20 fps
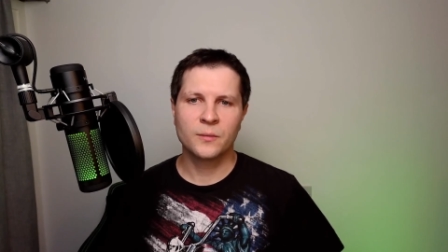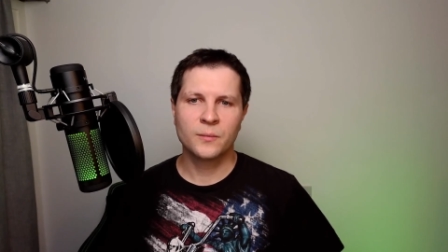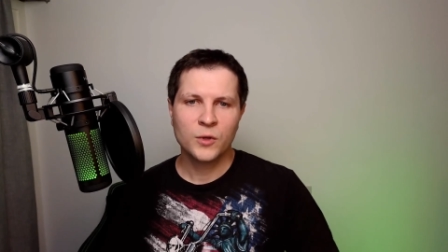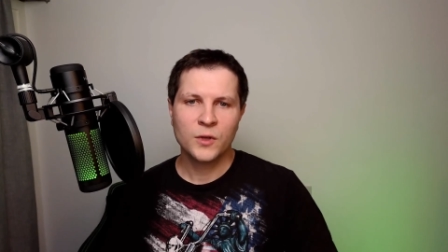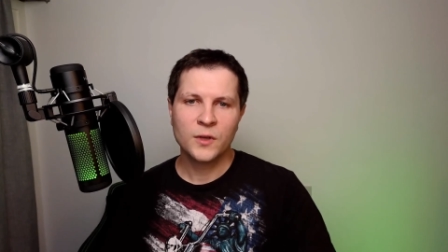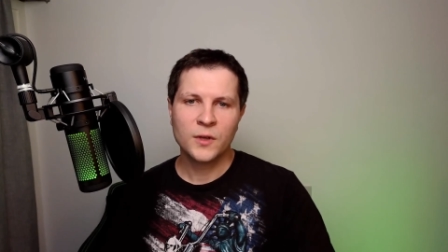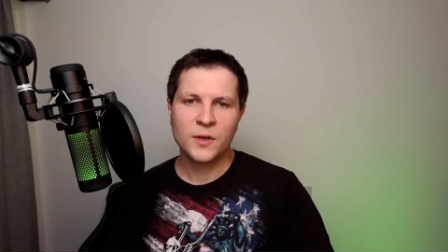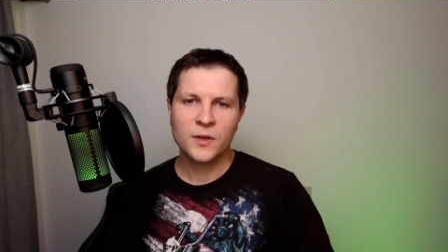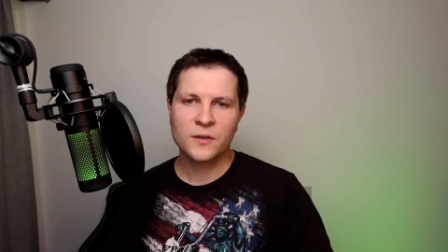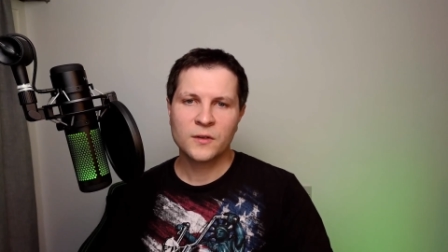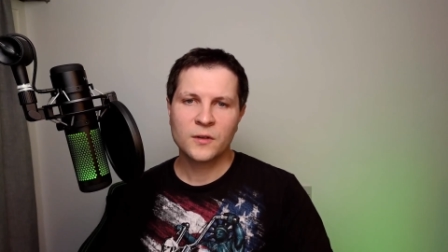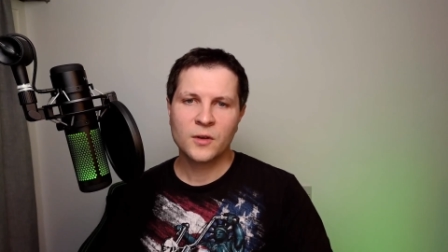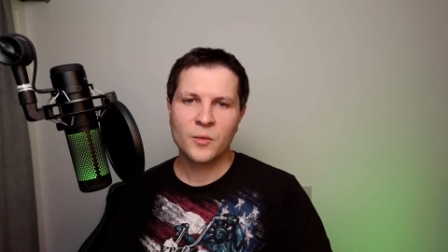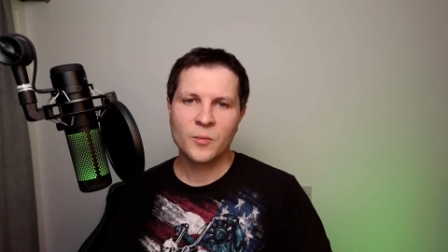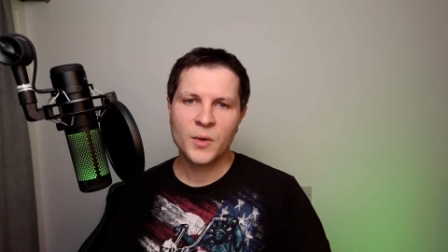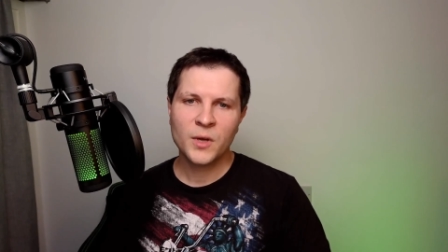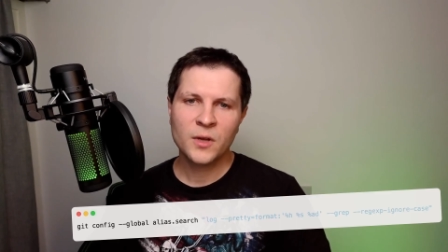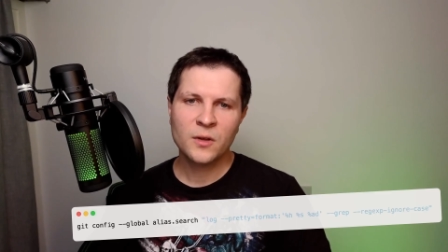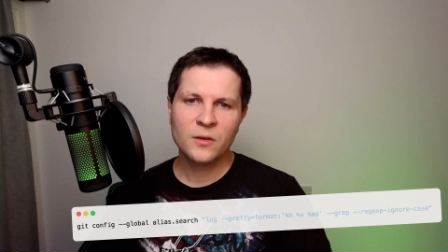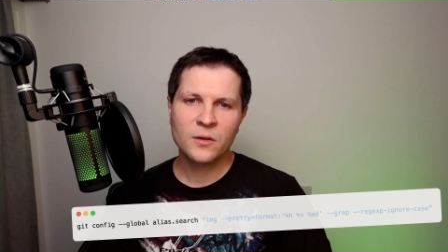With the next
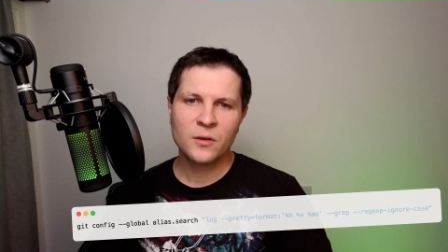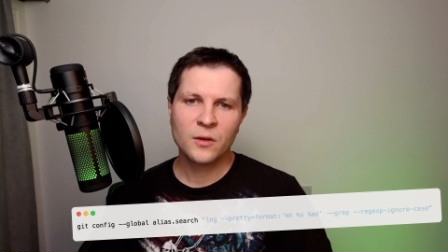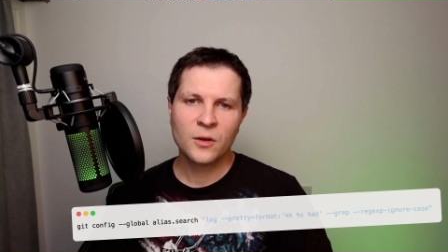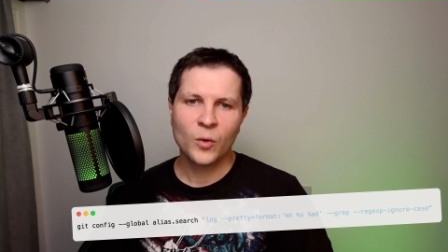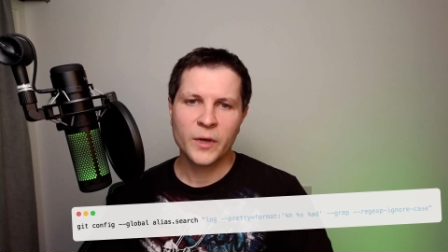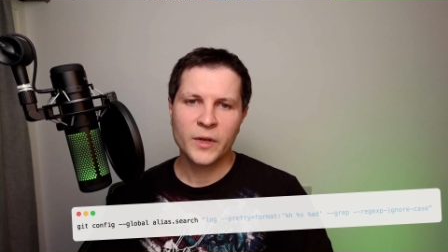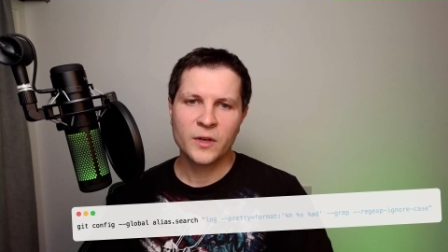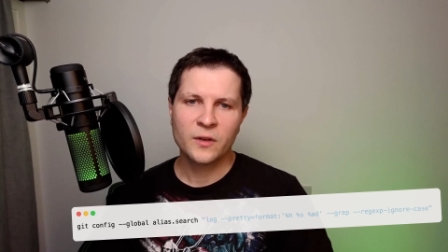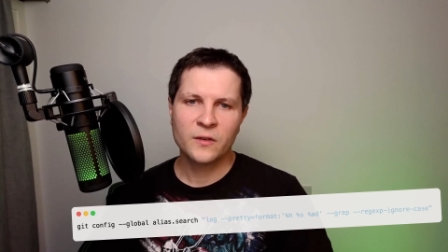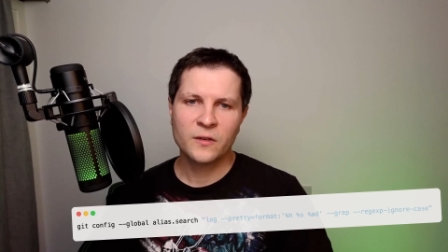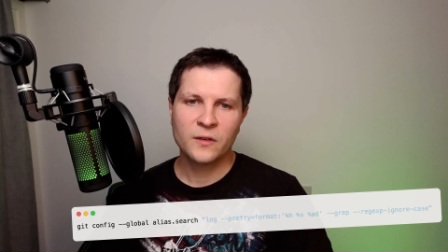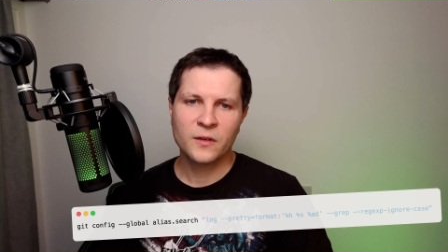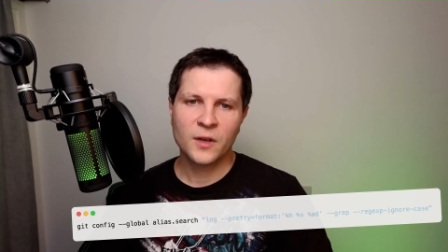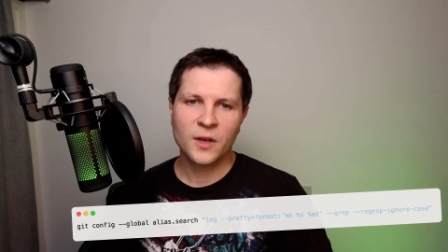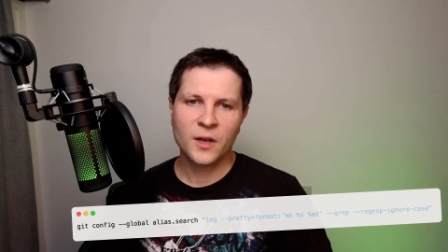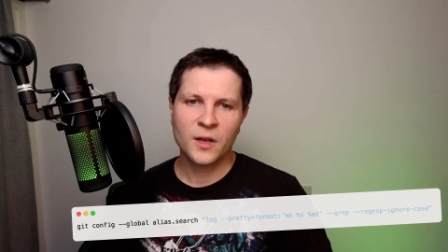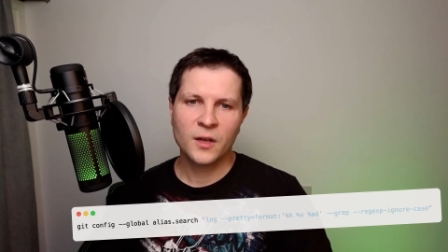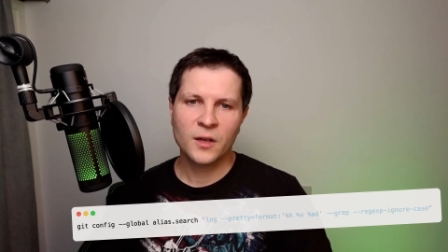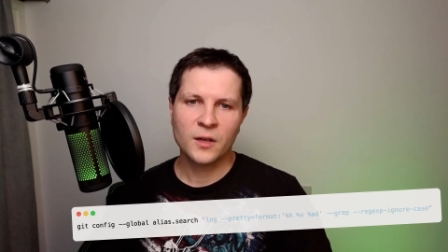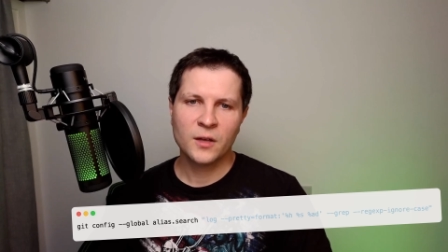command, we can
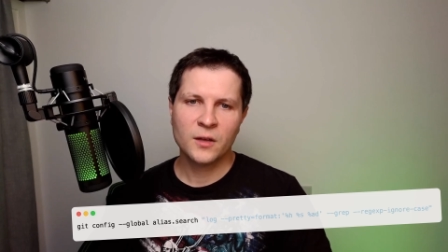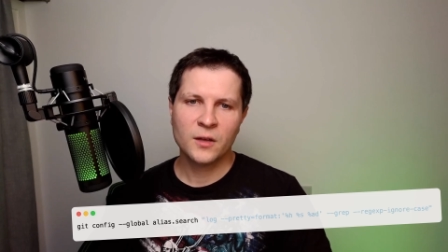say